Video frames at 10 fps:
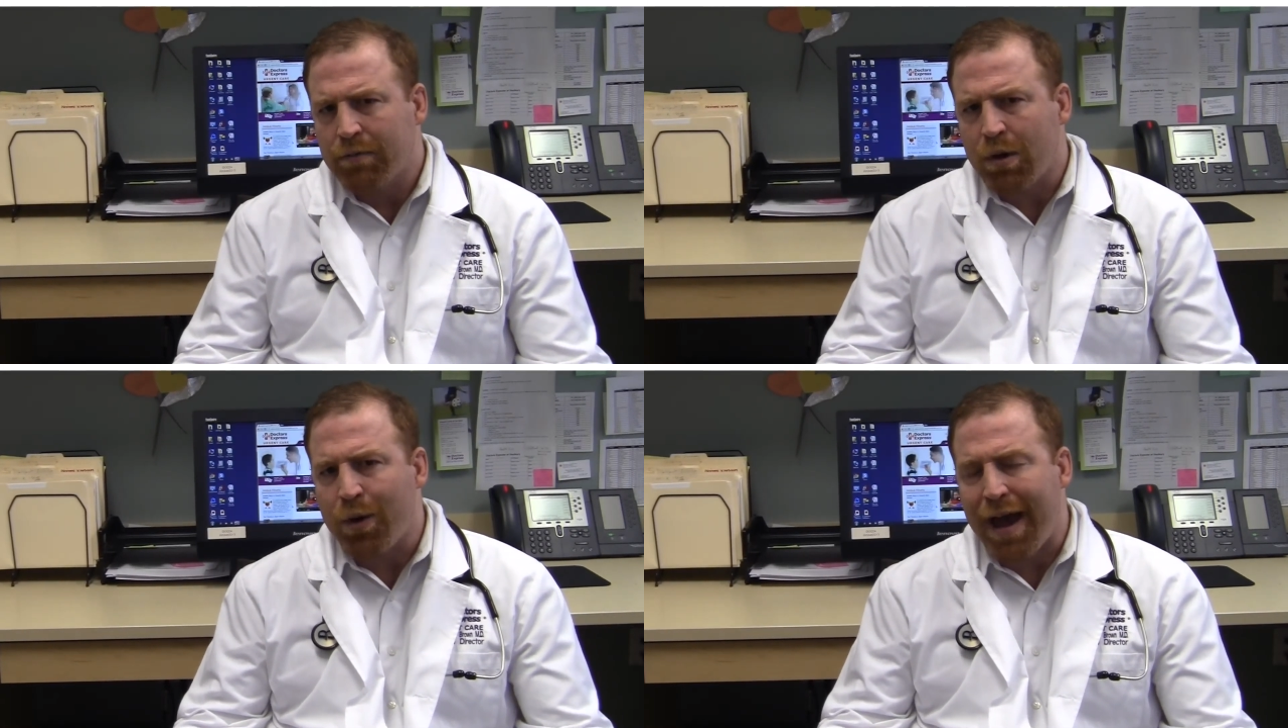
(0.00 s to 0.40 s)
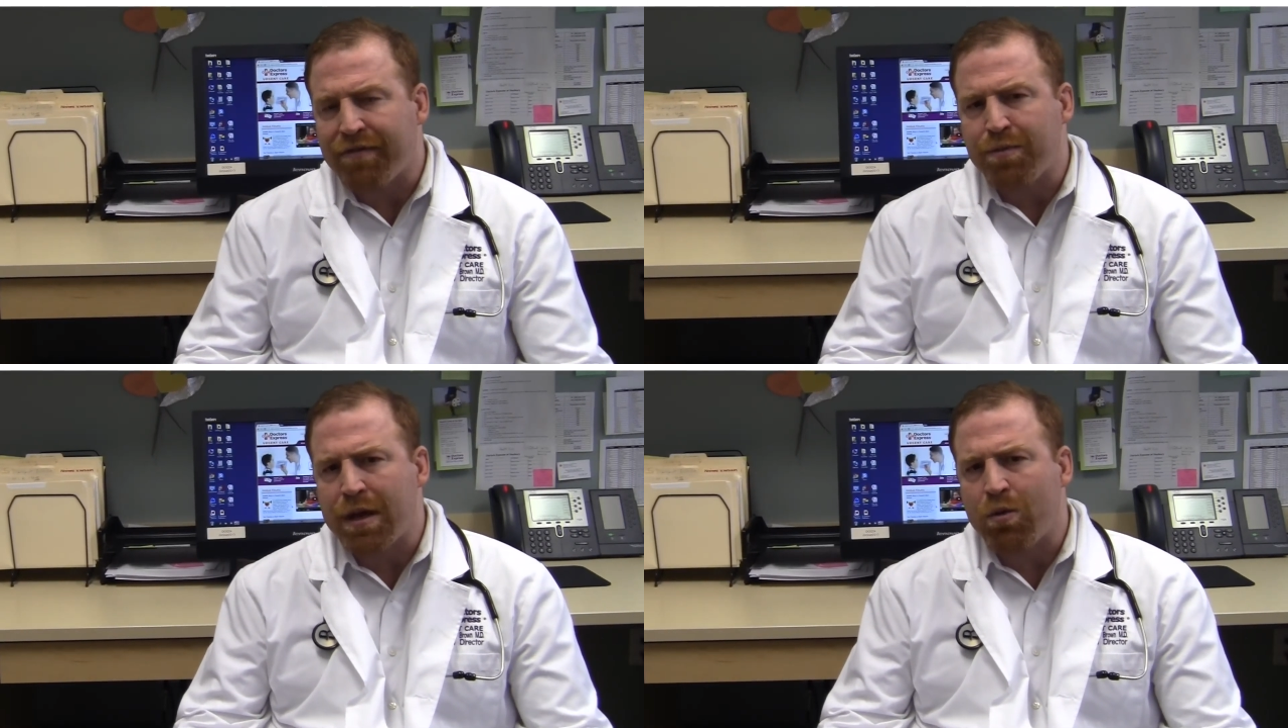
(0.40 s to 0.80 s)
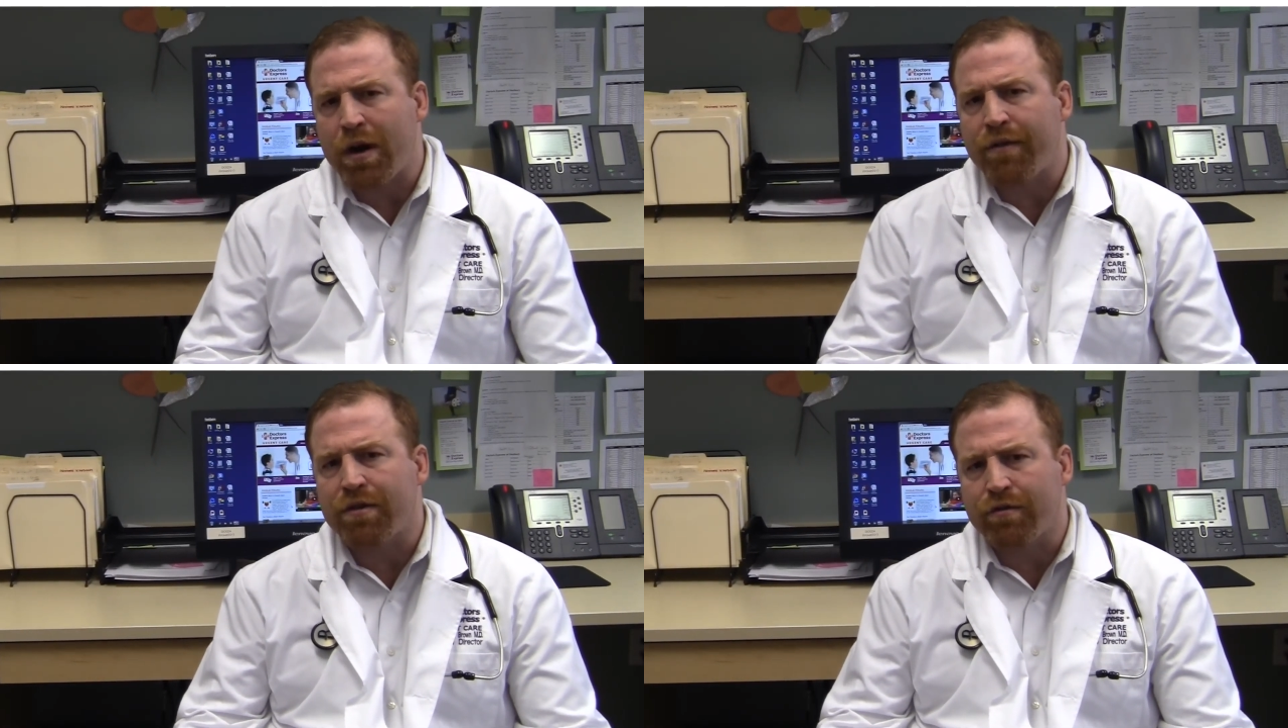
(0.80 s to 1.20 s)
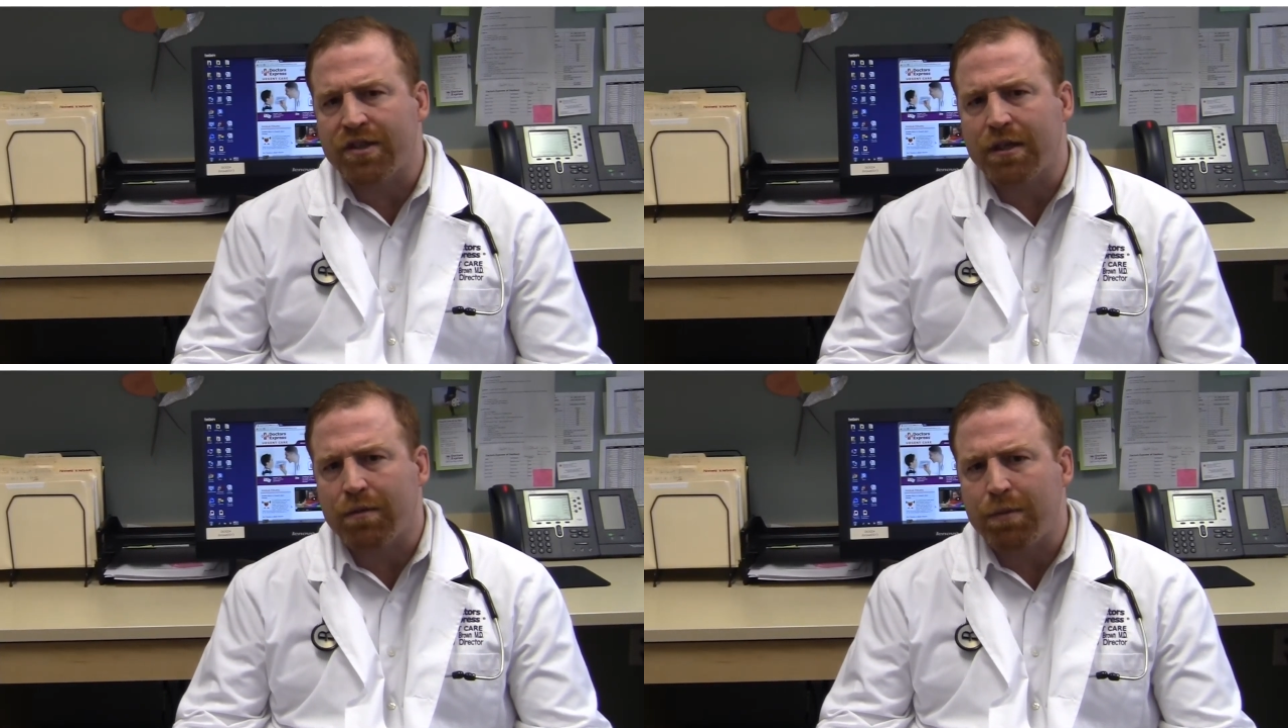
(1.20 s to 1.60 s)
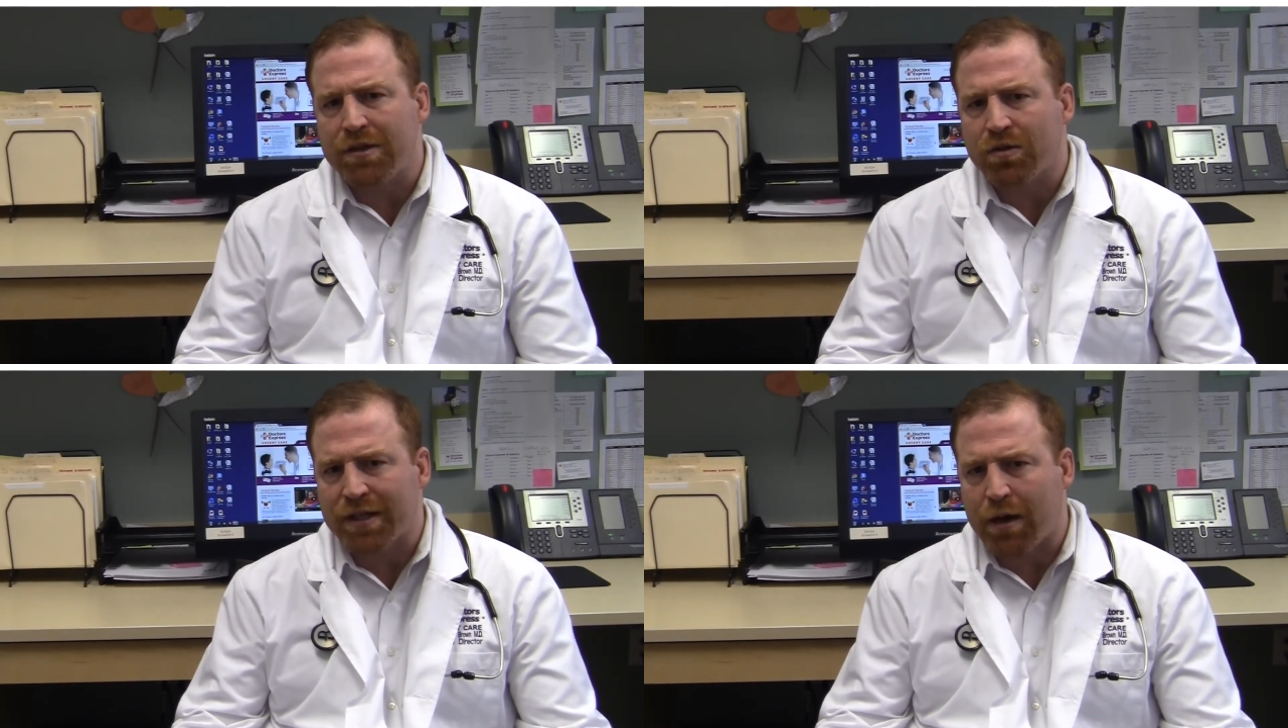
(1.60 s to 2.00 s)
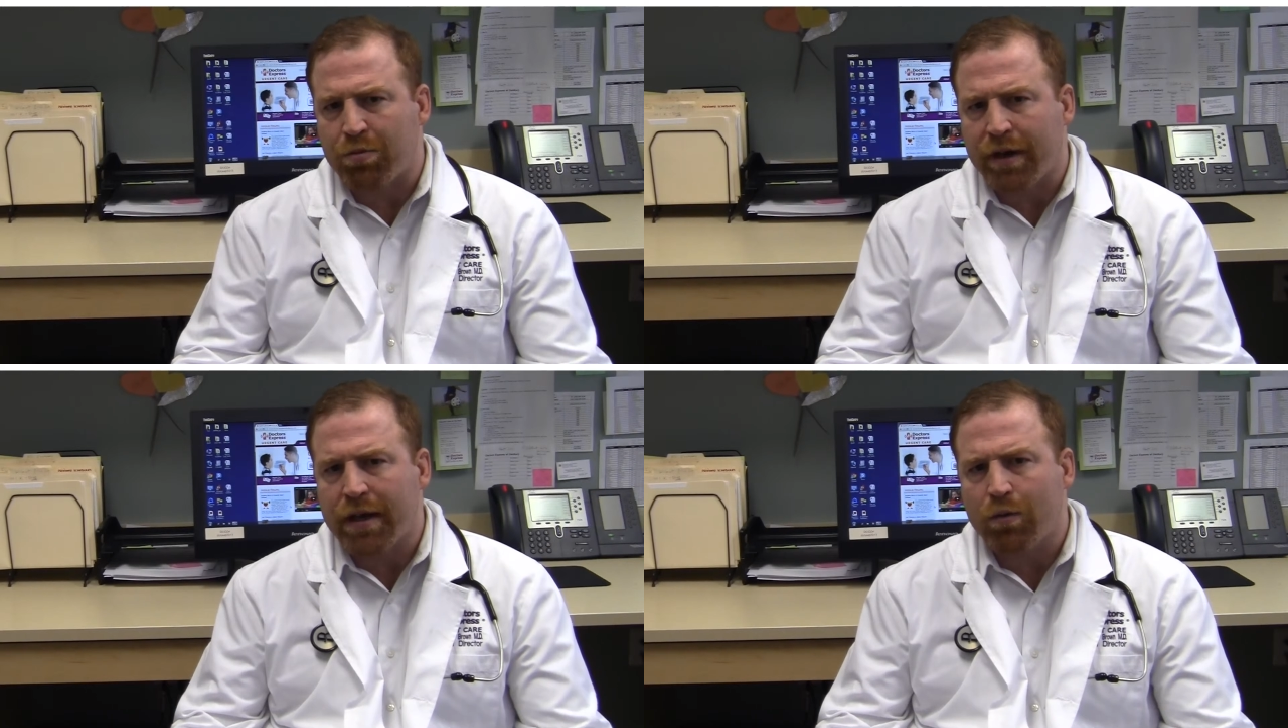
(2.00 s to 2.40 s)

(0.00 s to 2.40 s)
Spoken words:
but we have to be aware of the recent measles outbreak.